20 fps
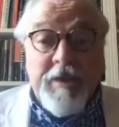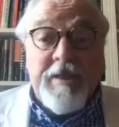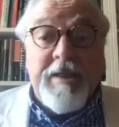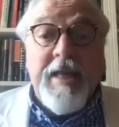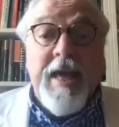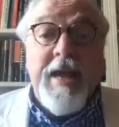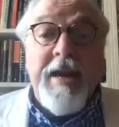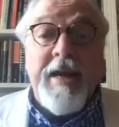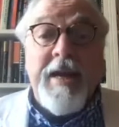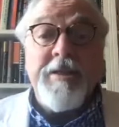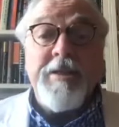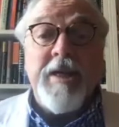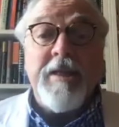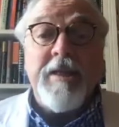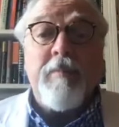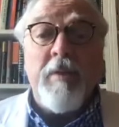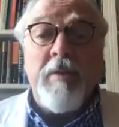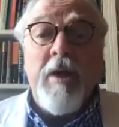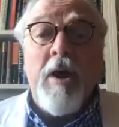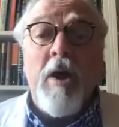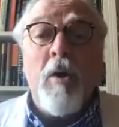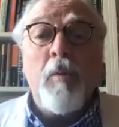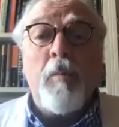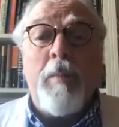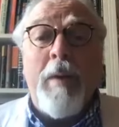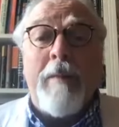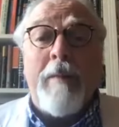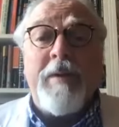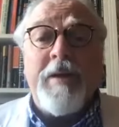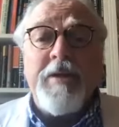the NHS, but the whole
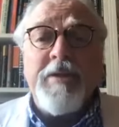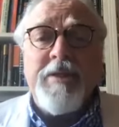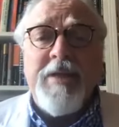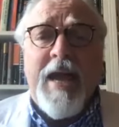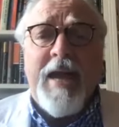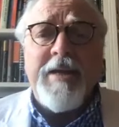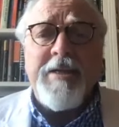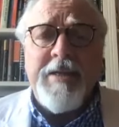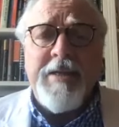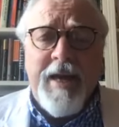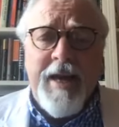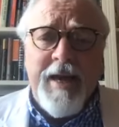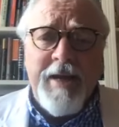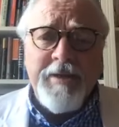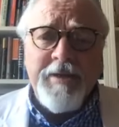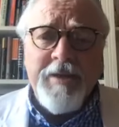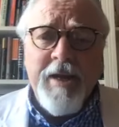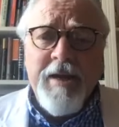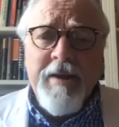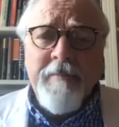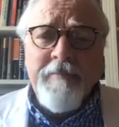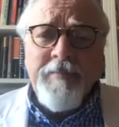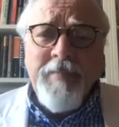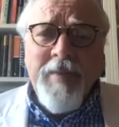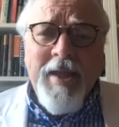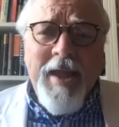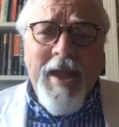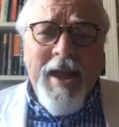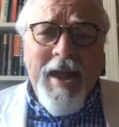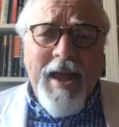public sector
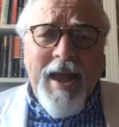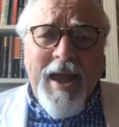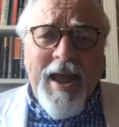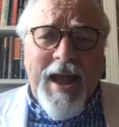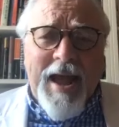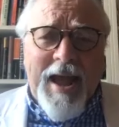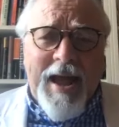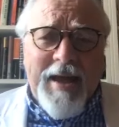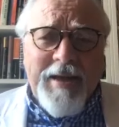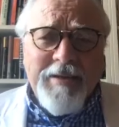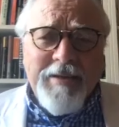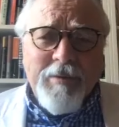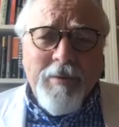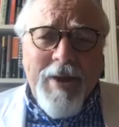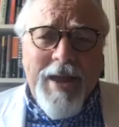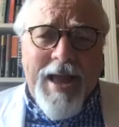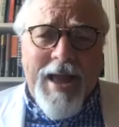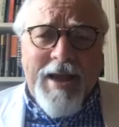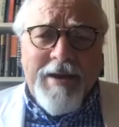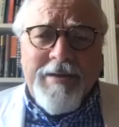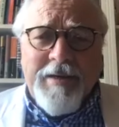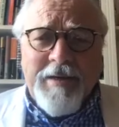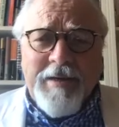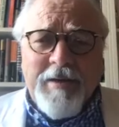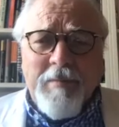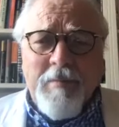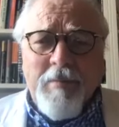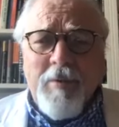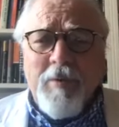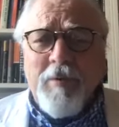has reacted
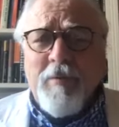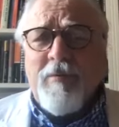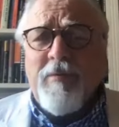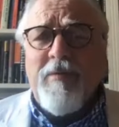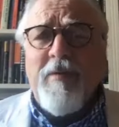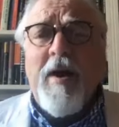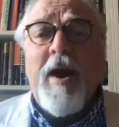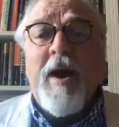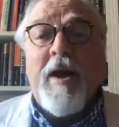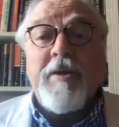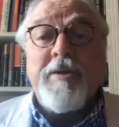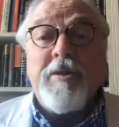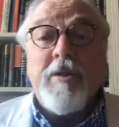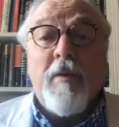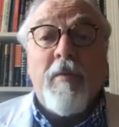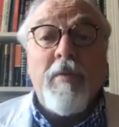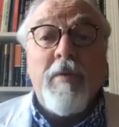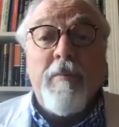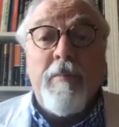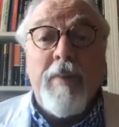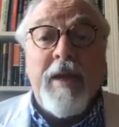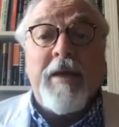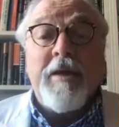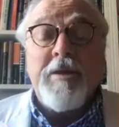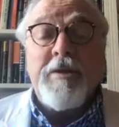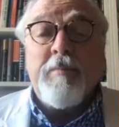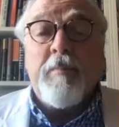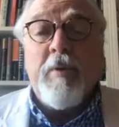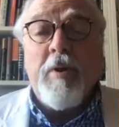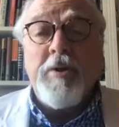and moved fast on the
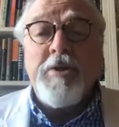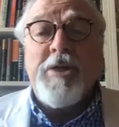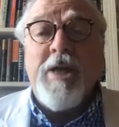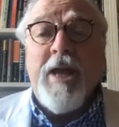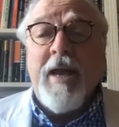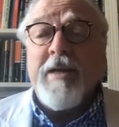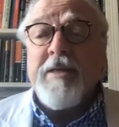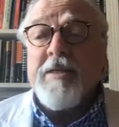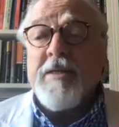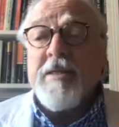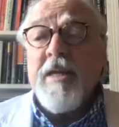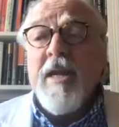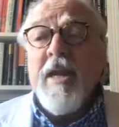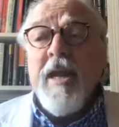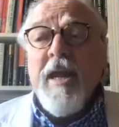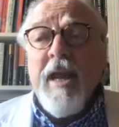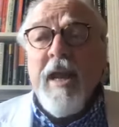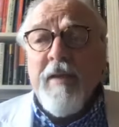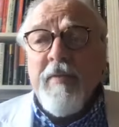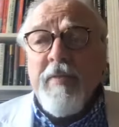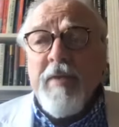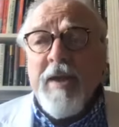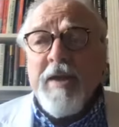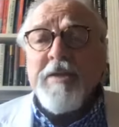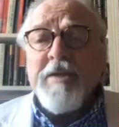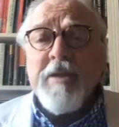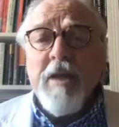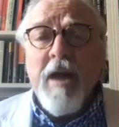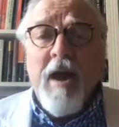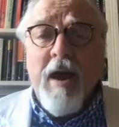biggest projects in
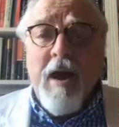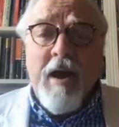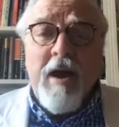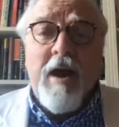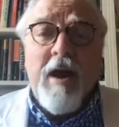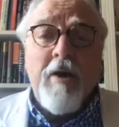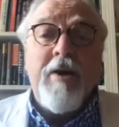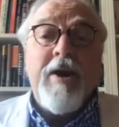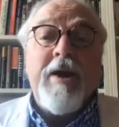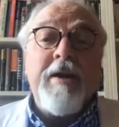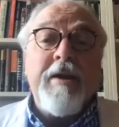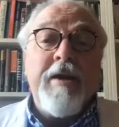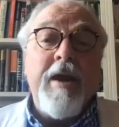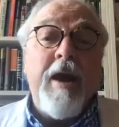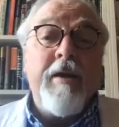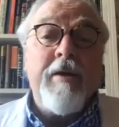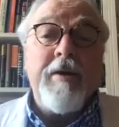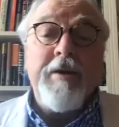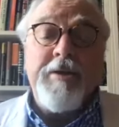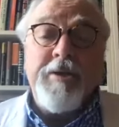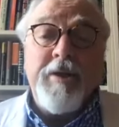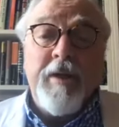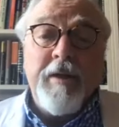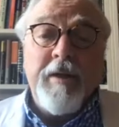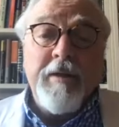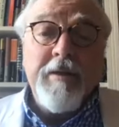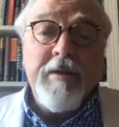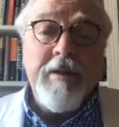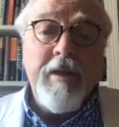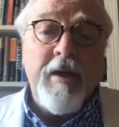this are encouraging.
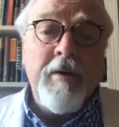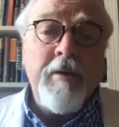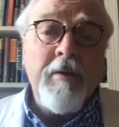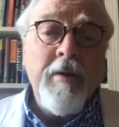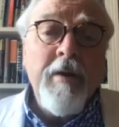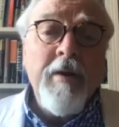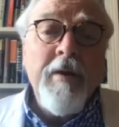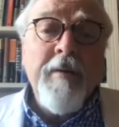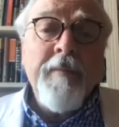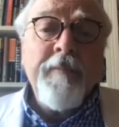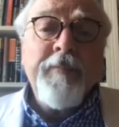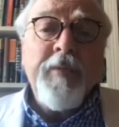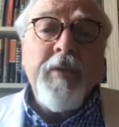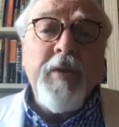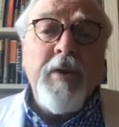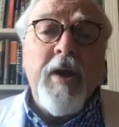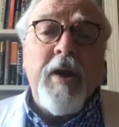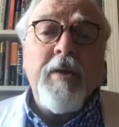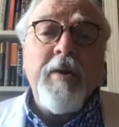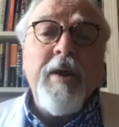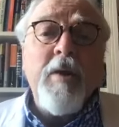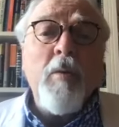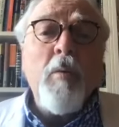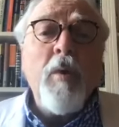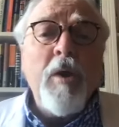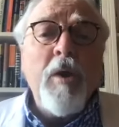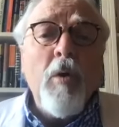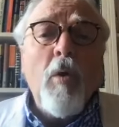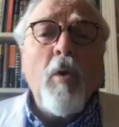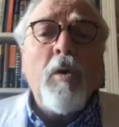So, it
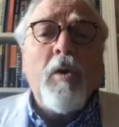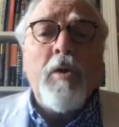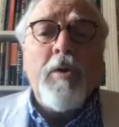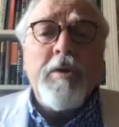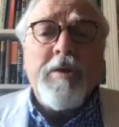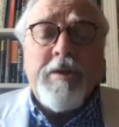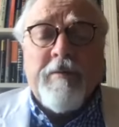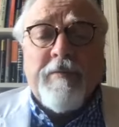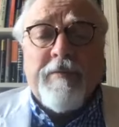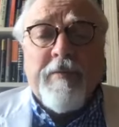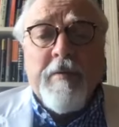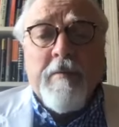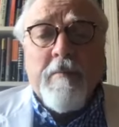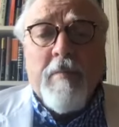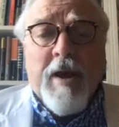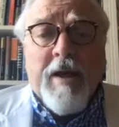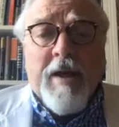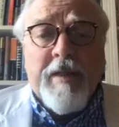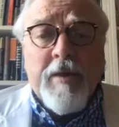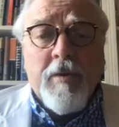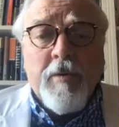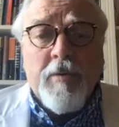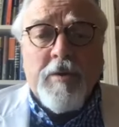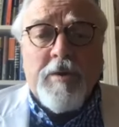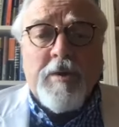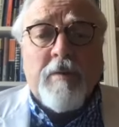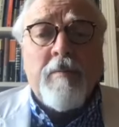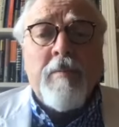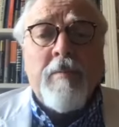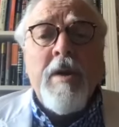will all look different by the
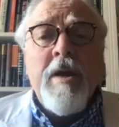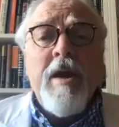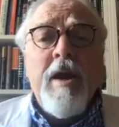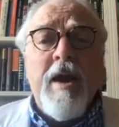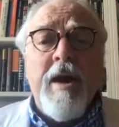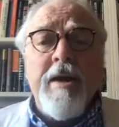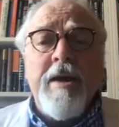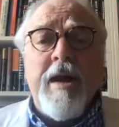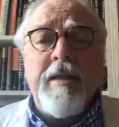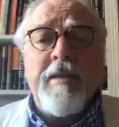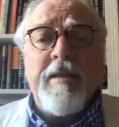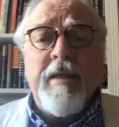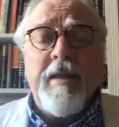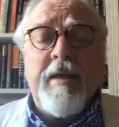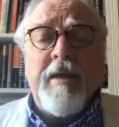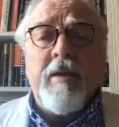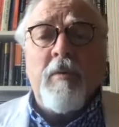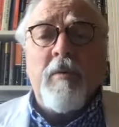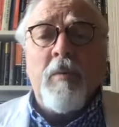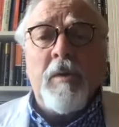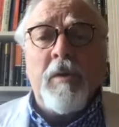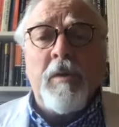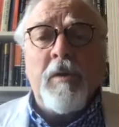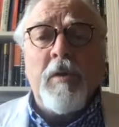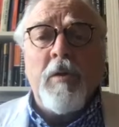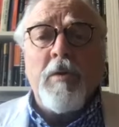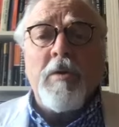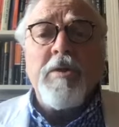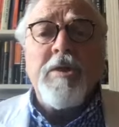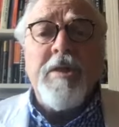autumn, and I think it will
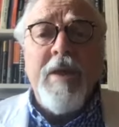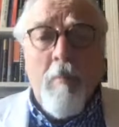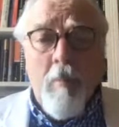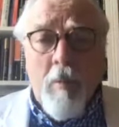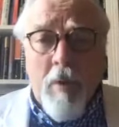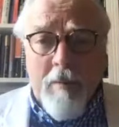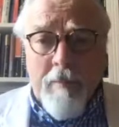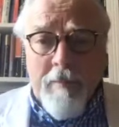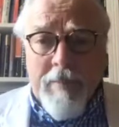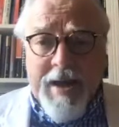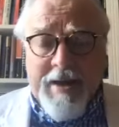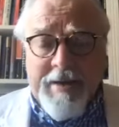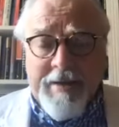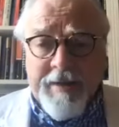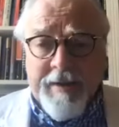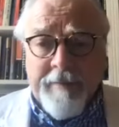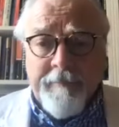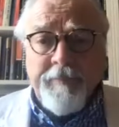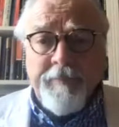look somewhat better,